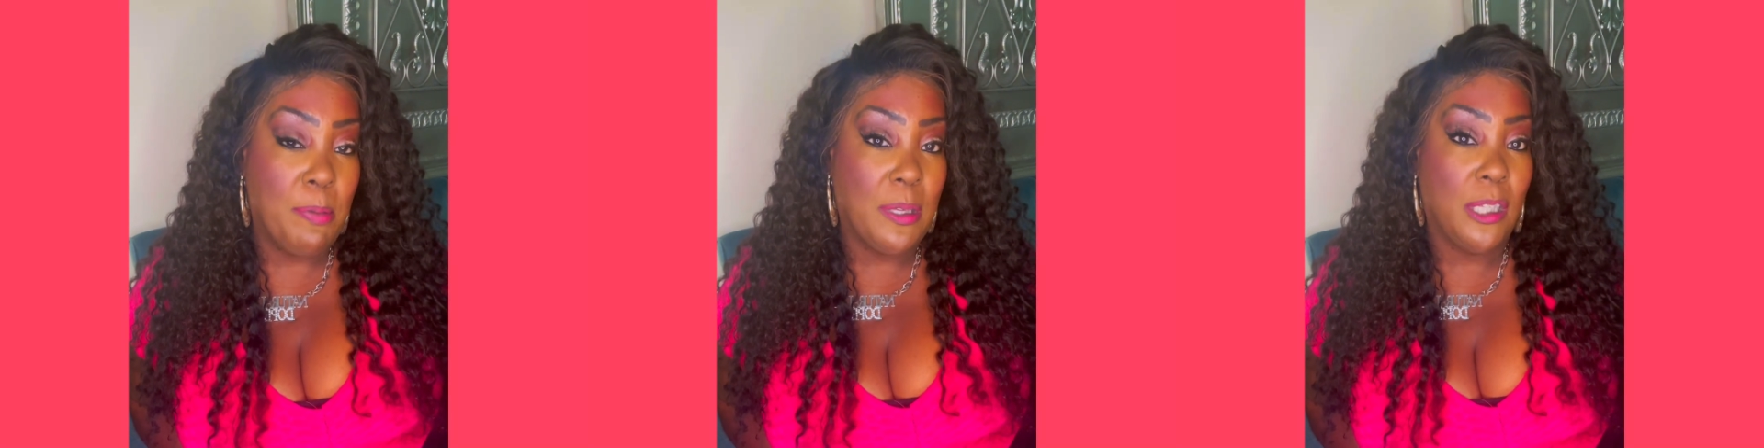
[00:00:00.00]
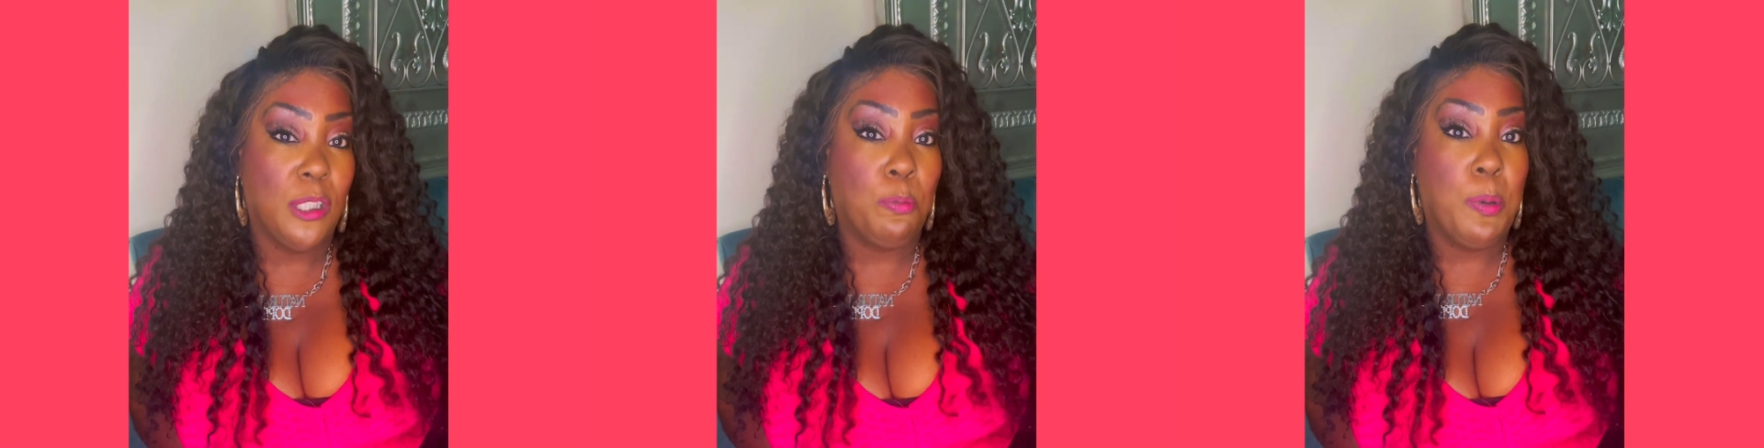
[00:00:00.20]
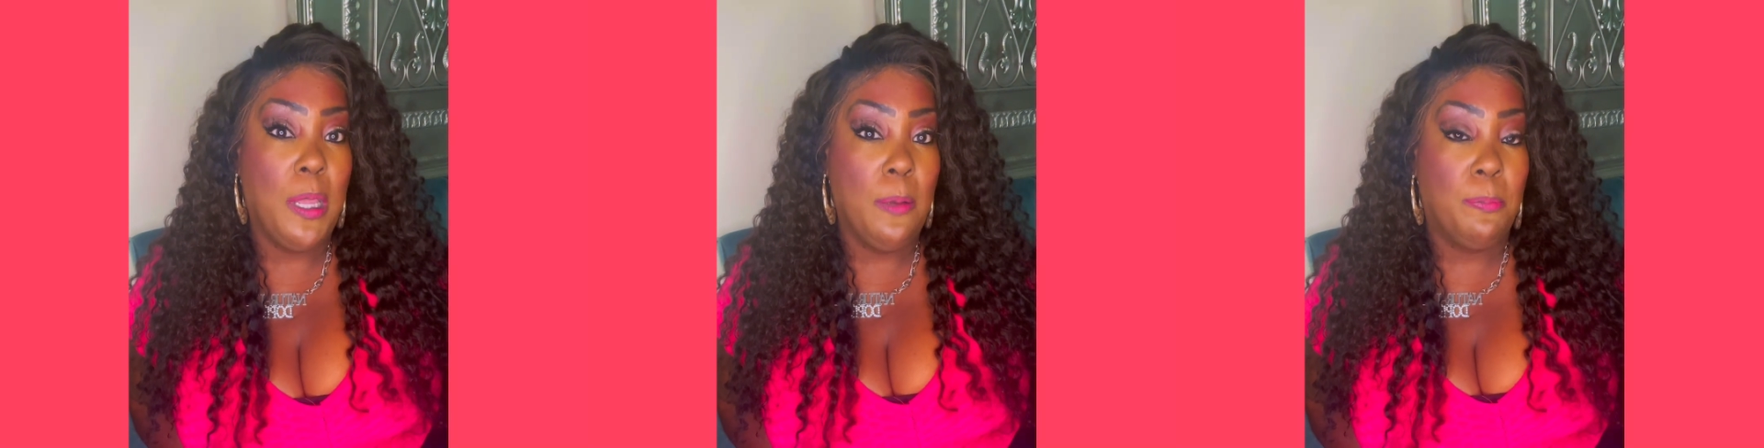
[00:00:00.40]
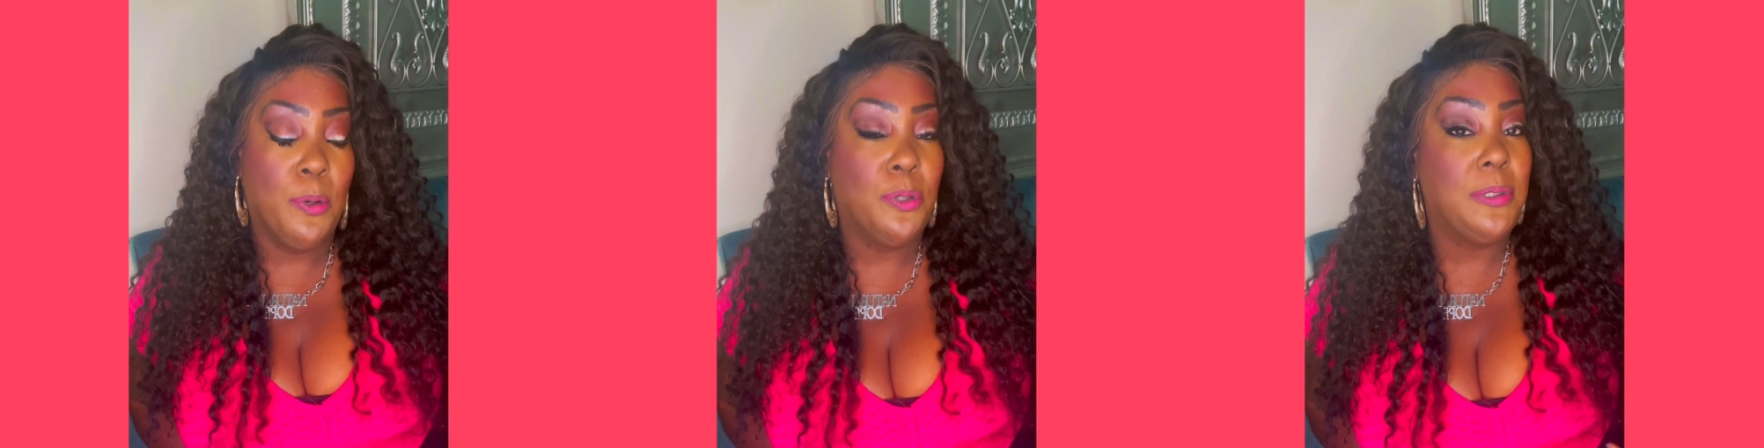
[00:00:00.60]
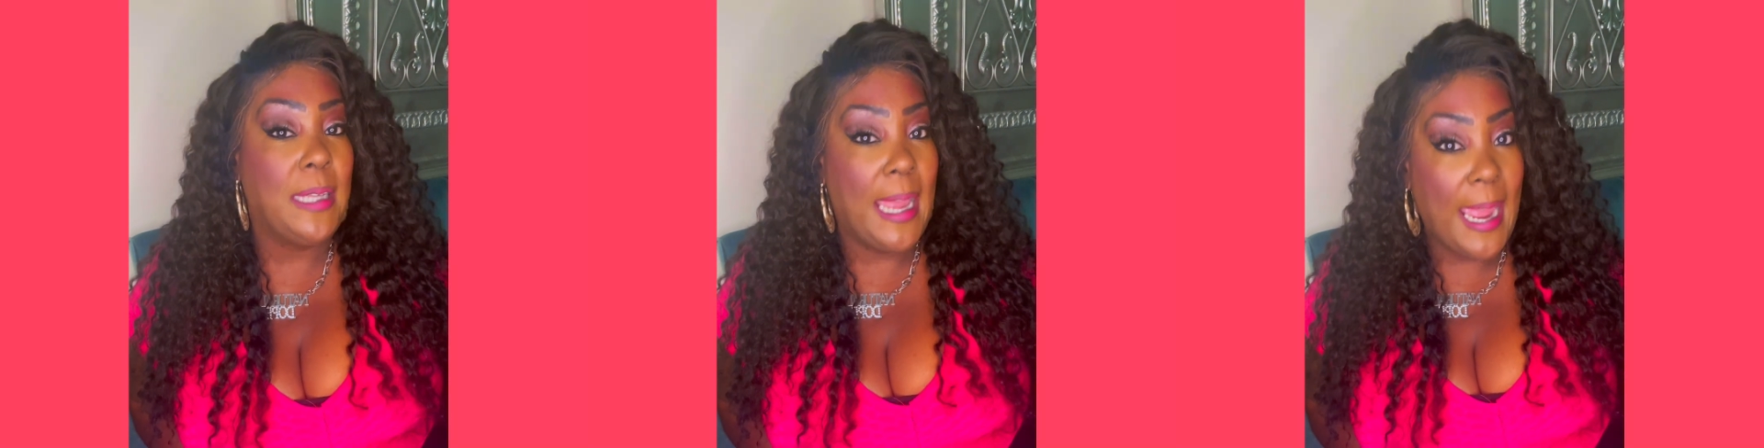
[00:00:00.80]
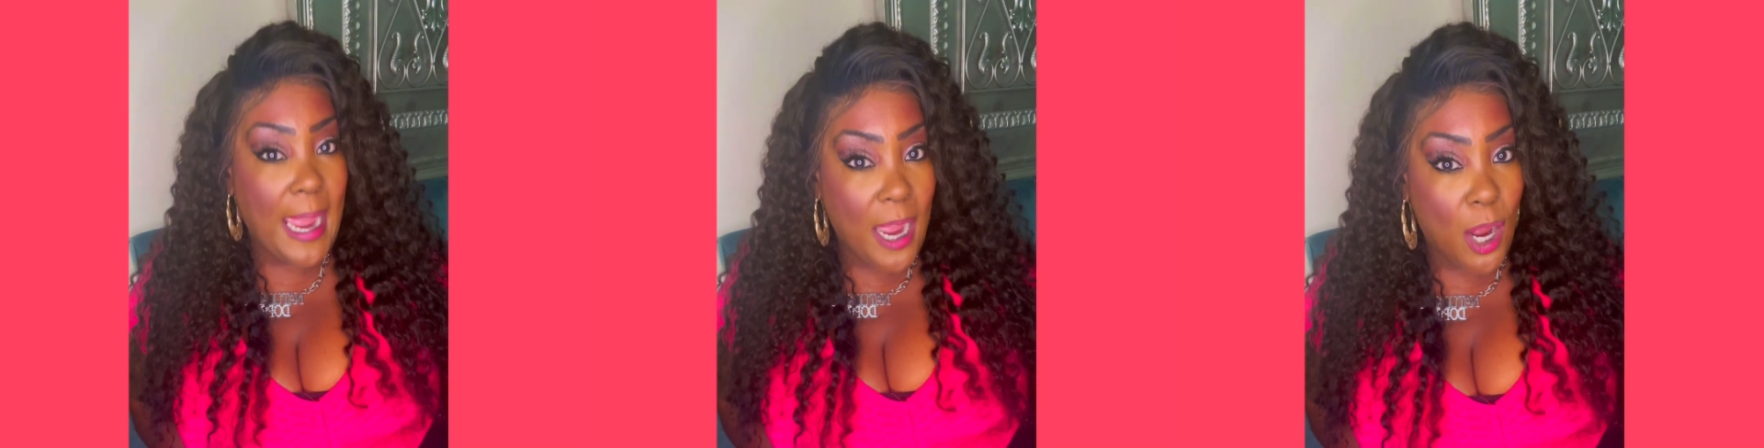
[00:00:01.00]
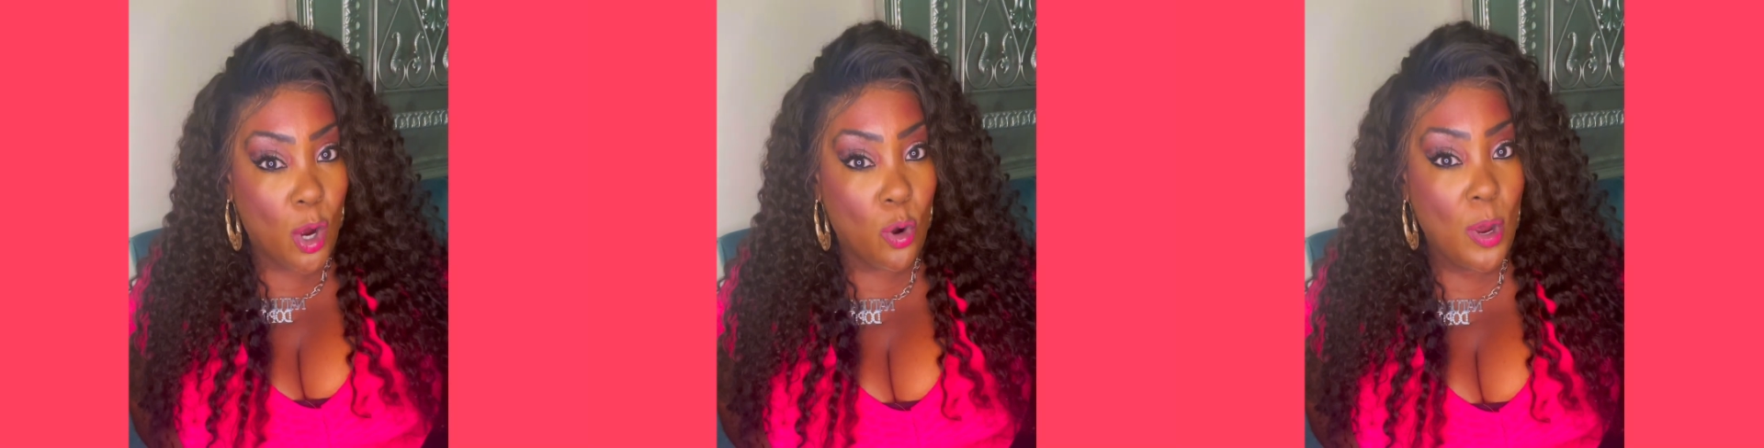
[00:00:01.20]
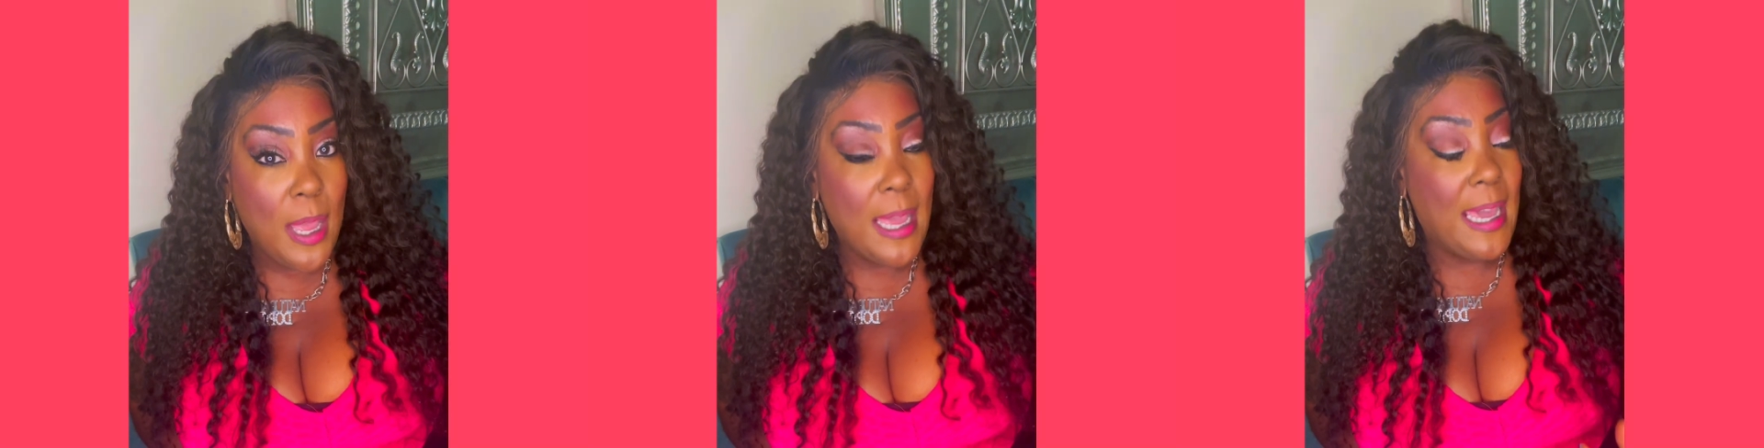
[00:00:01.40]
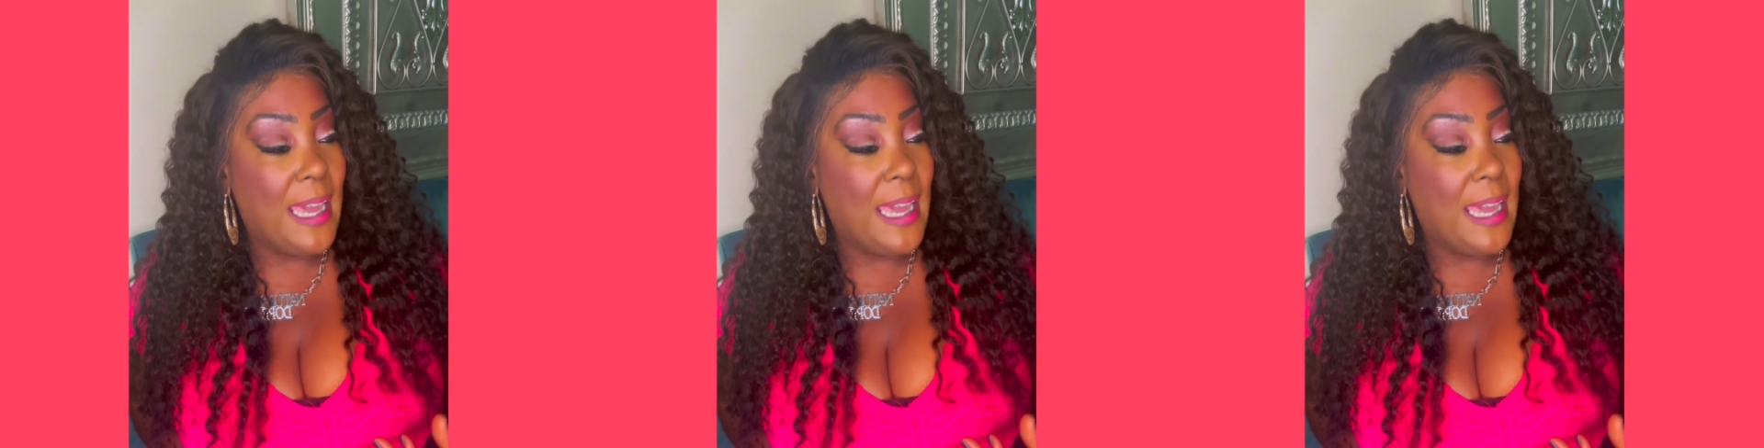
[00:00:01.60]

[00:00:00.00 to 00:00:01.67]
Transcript: because people now,